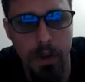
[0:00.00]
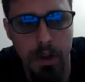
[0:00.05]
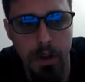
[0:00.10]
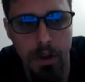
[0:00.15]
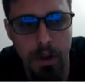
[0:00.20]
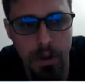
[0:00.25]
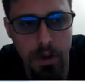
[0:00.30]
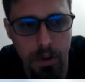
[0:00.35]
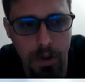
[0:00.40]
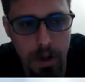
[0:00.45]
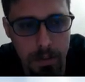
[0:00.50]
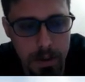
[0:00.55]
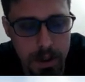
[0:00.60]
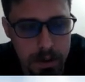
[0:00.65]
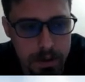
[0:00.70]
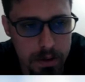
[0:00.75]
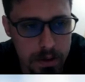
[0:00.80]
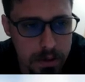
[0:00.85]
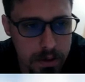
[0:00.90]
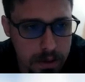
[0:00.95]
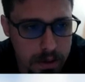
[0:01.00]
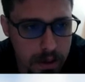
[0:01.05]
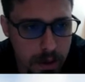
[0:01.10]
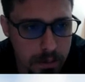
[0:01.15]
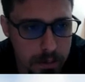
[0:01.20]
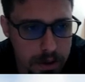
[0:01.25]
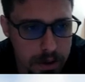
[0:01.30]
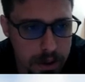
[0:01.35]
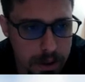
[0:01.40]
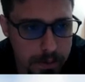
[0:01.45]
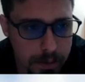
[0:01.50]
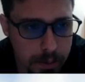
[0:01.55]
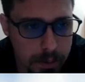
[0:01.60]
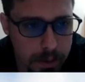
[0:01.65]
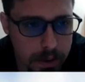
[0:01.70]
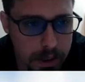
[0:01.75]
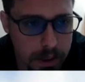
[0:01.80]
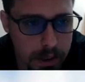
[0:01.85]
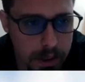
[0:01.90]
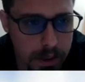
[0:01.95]
grandmasters almost never
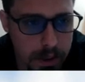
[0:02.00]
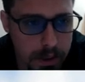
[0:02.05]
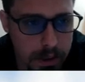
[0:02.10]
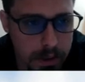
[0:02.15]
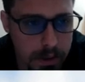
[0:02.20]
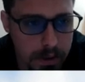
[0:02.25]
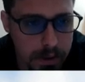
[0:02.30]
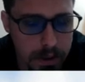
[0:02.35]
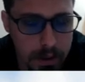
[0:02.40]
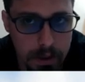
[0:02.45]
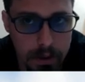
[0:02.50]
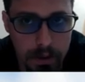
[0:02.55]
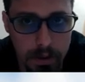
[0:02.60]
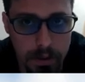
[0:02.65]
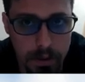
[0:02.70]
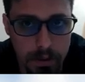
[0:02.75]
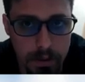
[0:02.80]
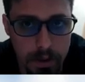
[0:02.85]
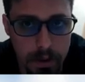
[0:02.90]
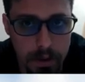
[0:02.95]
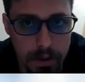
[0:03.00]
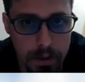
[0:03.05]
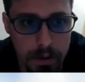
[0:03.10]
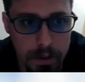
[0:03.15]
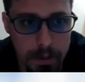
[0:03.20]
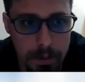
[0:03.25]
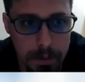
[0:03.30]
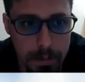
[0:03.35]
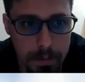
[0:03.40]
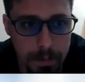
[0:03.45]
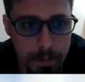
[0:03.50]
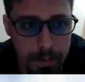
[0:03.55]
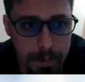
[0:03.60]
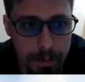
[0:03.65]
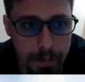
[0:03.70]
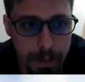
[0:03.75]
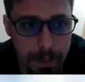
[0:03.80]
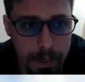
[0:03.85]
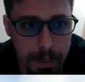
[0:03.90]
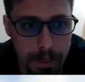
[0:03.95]
play the
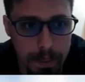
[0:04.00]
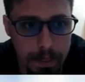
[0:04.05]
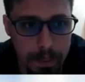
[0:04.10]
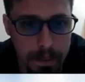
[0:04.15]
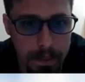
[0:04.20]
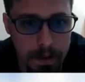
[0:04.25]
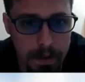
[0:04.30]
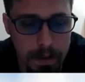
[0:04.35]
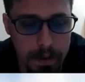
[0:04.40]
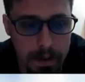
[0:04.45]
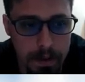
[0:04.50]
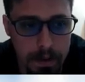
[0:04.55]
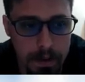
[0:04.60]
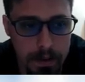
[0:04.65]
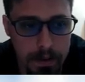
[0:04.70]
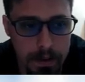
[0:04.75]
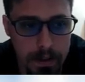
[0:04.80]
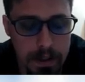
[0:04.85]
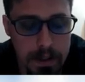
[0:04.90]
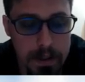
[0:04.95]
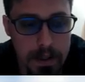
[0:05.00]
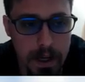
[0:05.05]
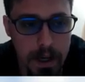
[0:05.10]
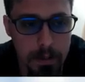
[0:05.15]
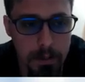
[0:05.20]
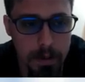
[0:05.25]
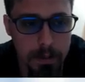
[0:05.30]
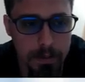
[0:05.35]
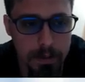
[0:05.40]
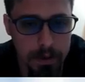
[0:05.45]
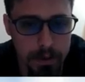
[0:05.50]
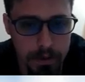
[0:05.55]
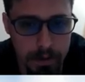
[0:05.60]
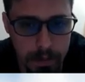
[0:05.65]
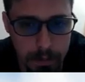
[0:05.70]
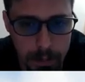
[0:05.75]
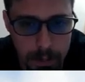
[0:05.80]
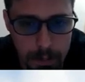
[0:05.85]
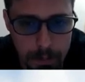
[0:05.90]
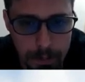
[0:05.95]
King's Gambit, for
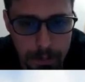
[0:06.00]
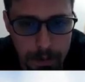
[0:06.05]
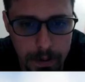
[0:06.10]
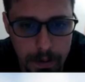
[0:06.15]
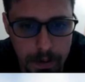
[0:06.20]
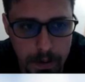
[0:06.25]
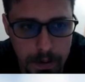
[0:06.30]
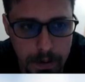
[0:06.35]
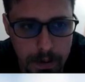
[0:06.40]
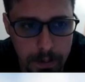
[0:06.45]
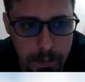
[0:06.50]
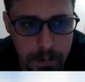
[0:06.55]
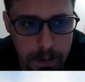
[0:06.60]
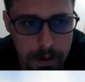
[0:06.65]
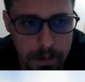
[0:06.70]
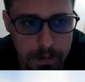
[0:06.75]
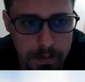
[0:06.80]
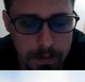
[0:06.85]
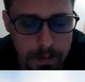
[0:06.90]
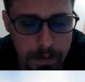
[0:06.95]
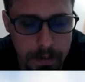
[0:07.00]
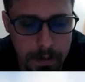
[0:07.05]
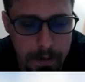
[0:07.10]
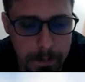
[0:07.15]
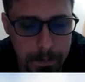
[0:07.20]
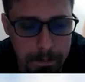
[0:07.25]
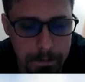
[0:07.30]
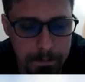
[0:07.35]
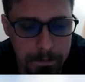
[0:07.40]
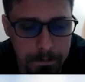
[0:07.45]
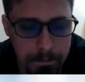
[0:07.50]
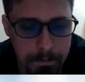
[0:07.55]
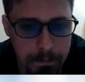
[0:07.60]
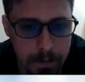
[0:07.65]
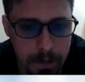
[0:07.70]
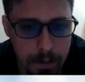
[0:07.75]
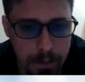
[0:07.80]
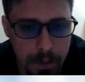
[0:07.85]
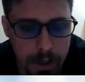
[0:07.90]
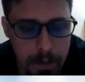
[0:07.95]
example. But
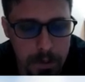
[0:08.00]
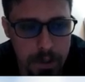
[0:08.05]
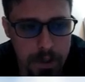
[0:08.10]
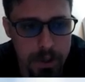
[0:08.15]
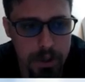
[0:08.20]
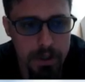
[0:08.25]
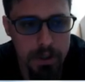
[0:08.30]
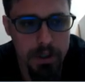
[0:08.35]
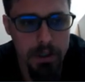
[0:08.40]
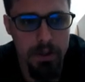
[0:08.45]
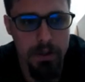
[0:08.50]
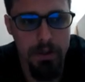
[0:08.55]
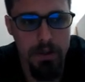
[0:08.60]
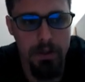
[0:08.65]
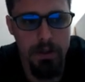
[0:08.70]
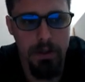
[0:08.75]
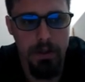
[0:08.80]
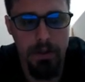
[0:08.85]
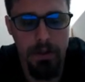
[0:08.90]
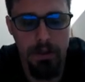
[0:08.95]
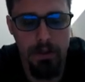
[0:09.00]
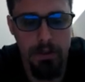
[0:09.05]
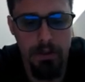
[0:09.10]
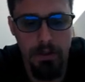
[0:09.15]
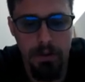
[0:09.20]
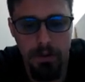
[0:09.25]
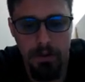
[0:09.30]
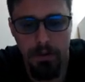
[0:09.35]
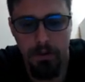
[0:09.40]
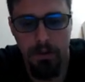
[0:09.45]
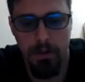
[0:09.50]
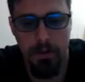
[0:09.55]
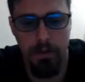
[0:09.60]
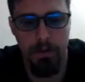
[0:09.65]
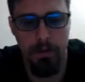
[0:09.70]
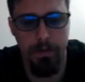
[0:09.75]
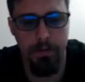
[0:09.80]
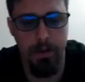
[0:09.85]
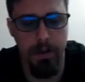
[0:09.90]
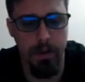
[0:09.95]
for amateurs, it's
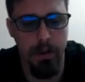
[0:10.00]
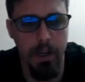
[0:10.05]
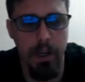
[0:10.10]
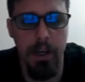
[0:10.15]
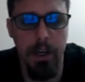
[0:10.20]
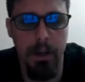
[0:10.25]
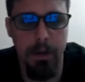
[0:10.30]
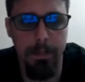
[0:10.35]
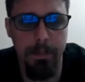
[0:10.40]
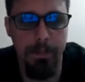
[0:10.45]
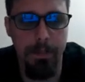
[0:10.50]
fair game.